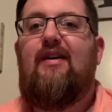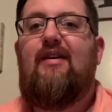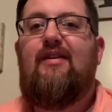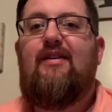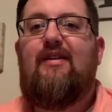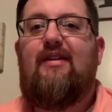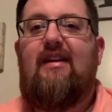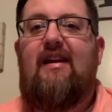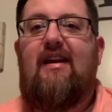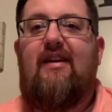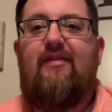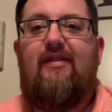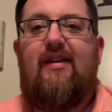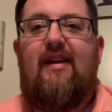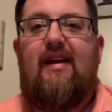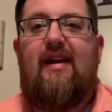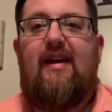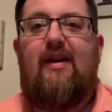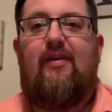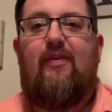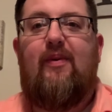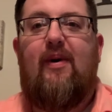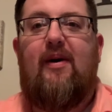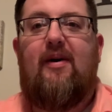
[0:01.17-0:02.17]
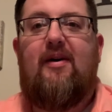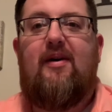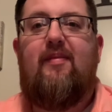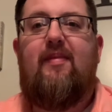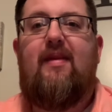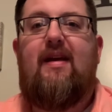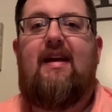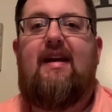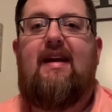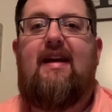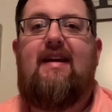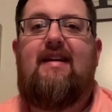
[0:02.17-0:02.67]
Good evening and welcome
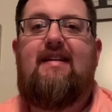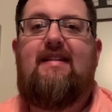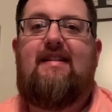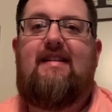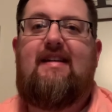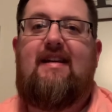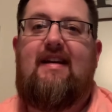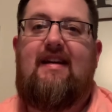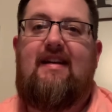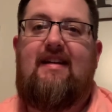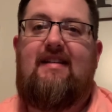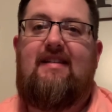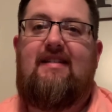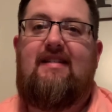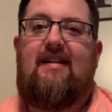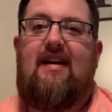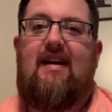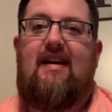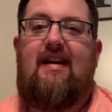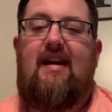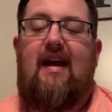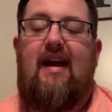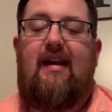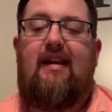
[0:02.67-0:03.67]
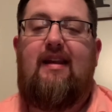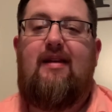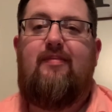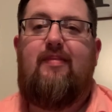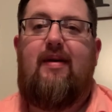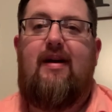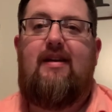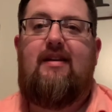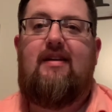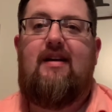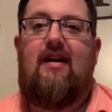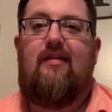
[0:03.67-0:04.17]
to King's Kids, a nightly
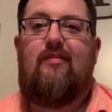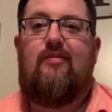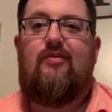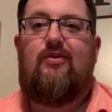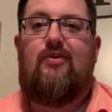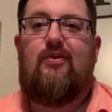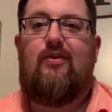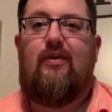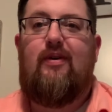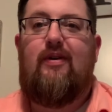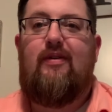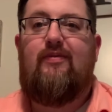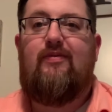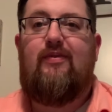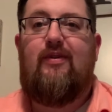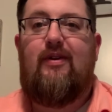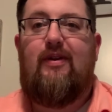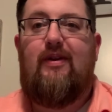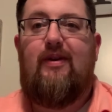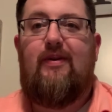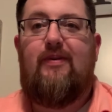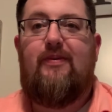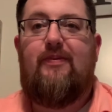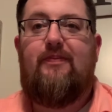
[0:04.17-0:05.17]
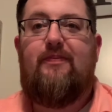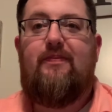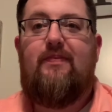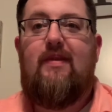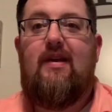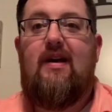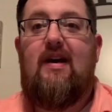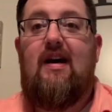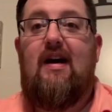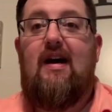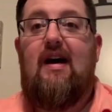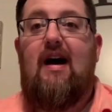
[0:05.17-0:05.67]
bedtime story for you.
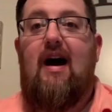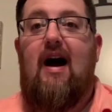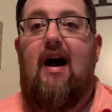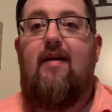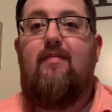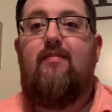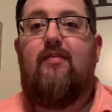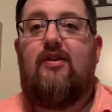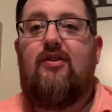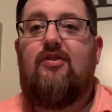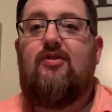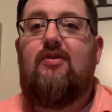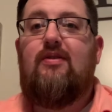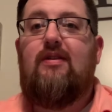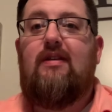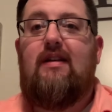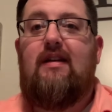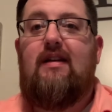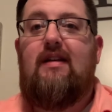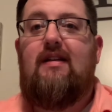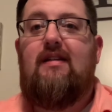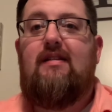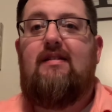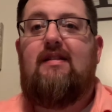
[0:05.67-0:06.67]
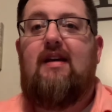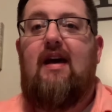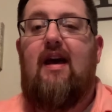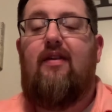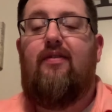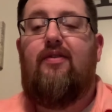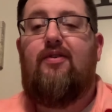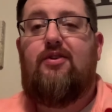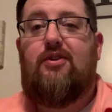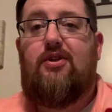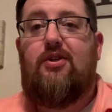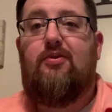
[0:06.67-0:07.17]
I'm Mr. Leeds, head of
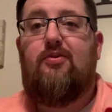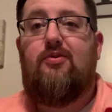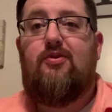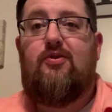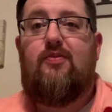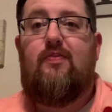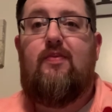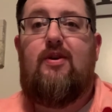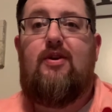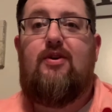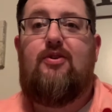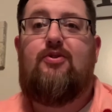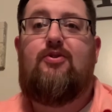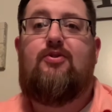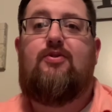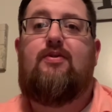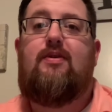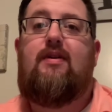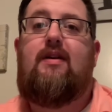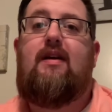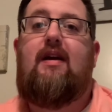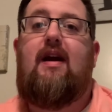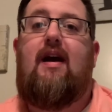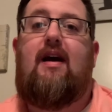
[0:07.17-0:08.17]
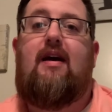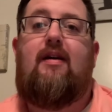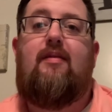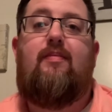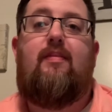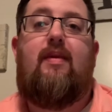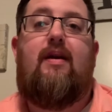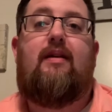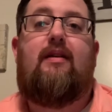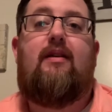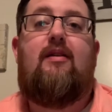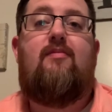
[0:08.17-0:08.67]
the children's ministry at
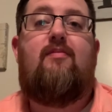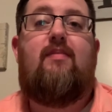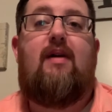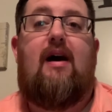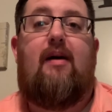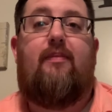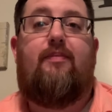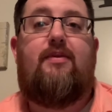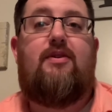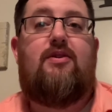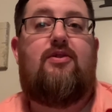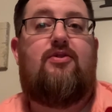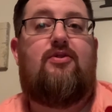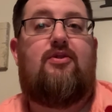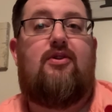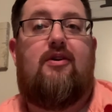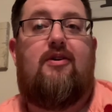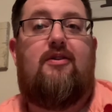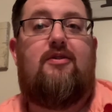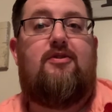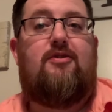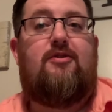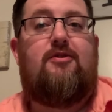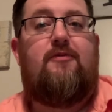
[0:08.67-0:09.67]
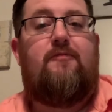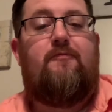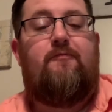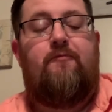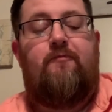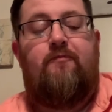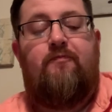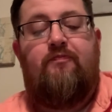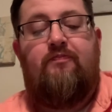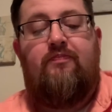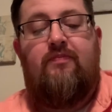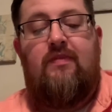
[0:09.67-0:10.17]
Mainland Baptist Church.
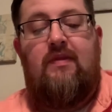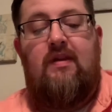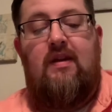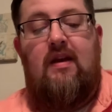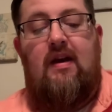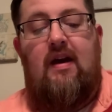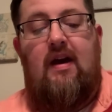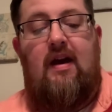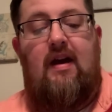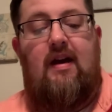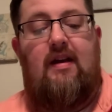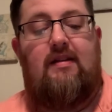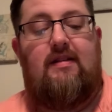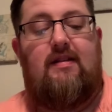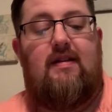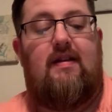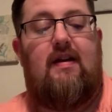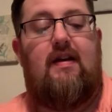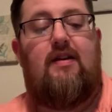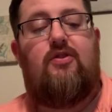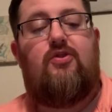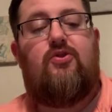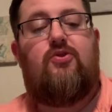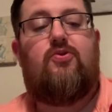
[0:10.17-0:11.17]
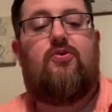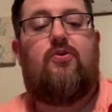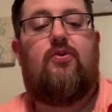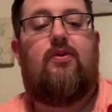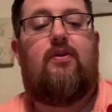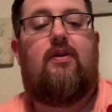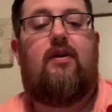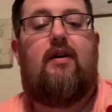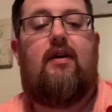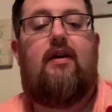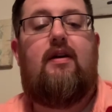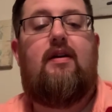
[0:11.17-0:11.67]
And tonight's
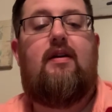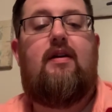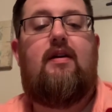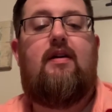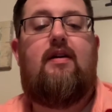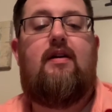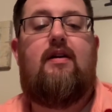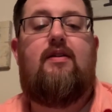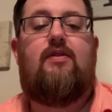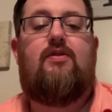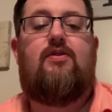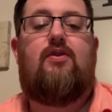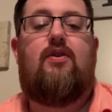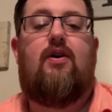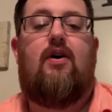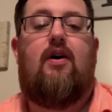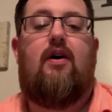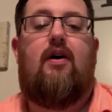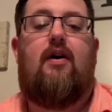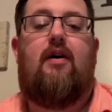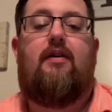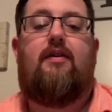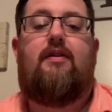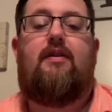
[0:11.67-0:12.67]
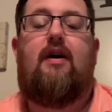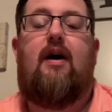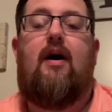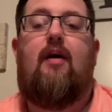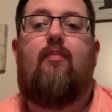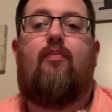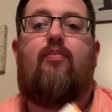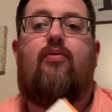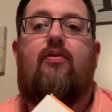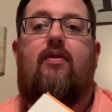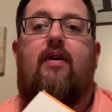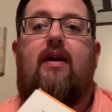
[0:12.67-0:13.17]
story is called A
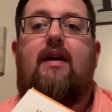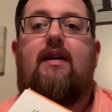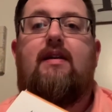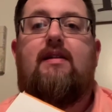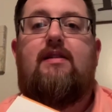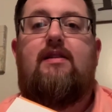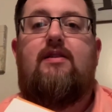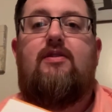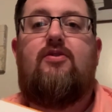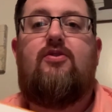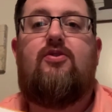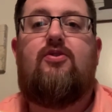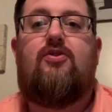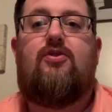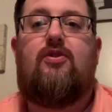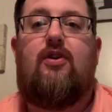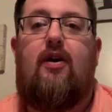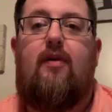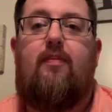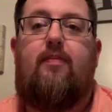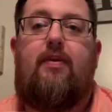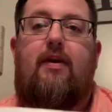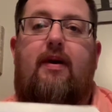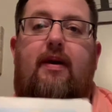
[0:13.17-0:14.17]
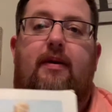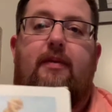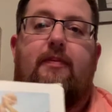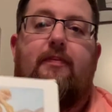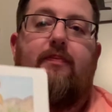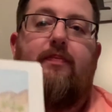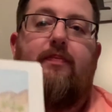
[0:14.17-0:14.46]
Brazen Serpent.